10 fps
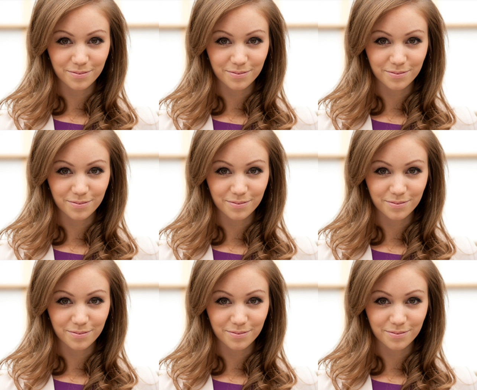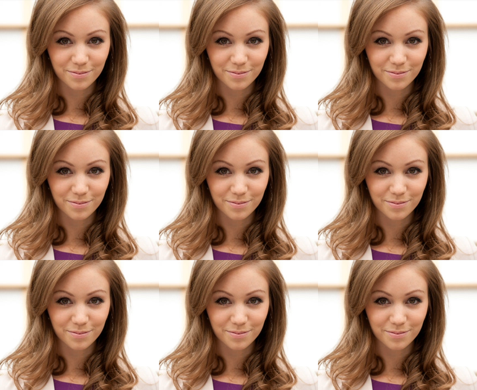
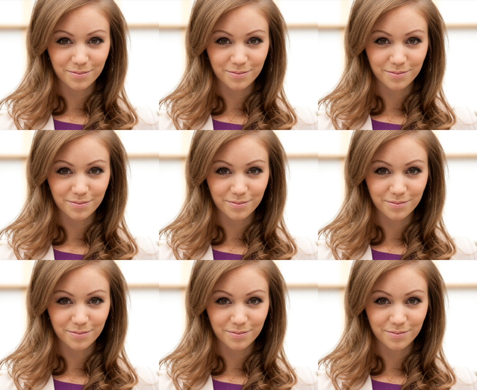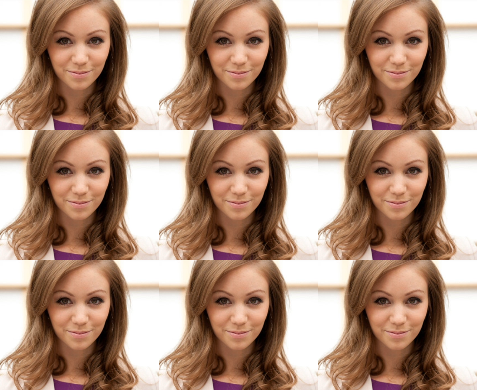
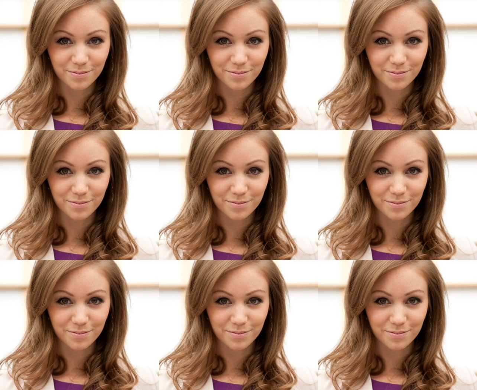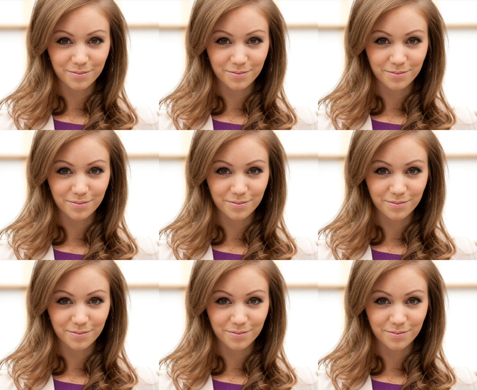
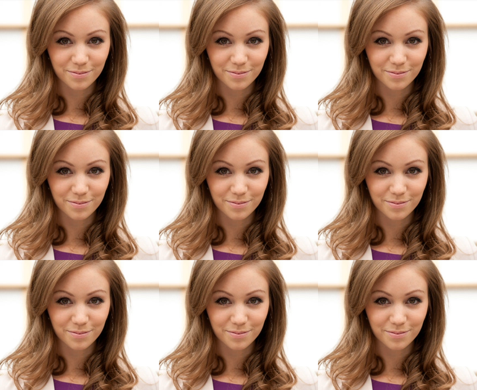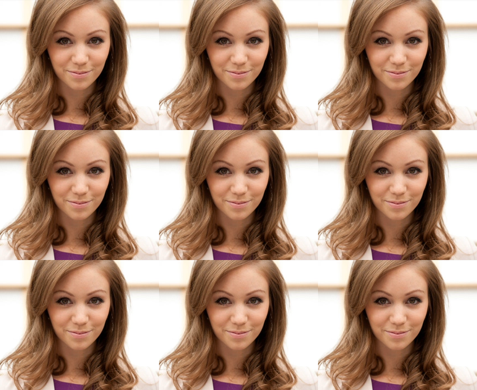The face doesn't move, so there is nothing to read.